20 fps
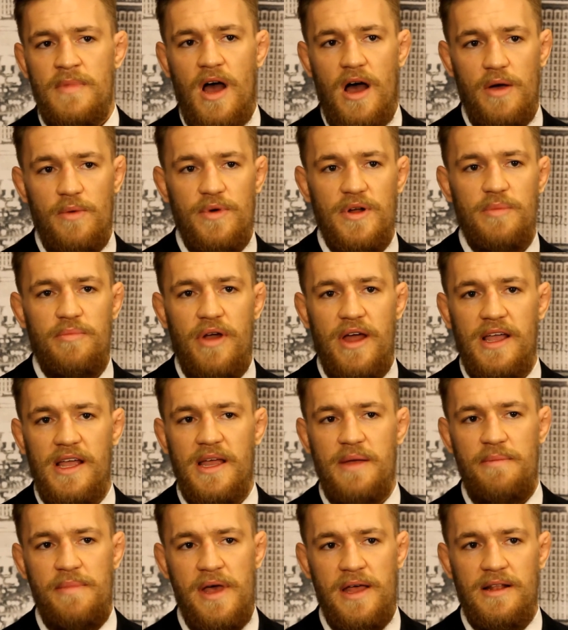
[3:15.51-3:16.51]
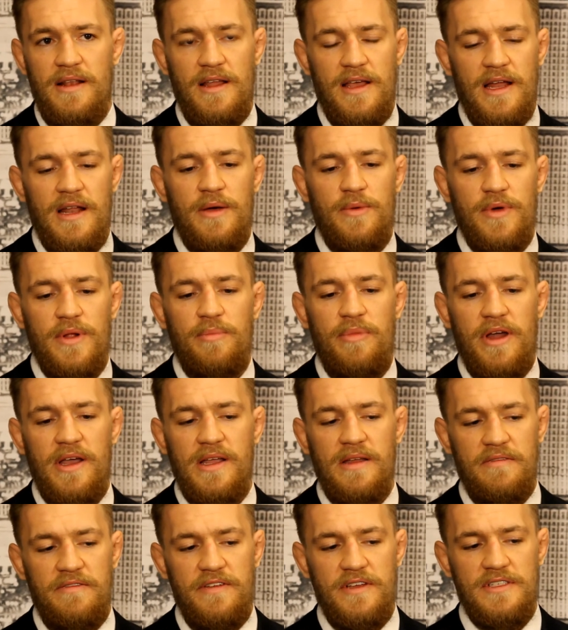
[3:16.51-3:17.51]
I will break him mentally and I will
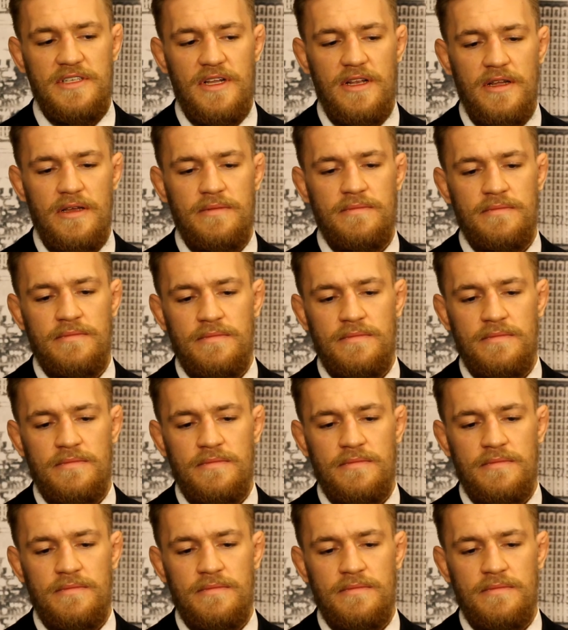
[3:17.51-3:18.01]
break him physically.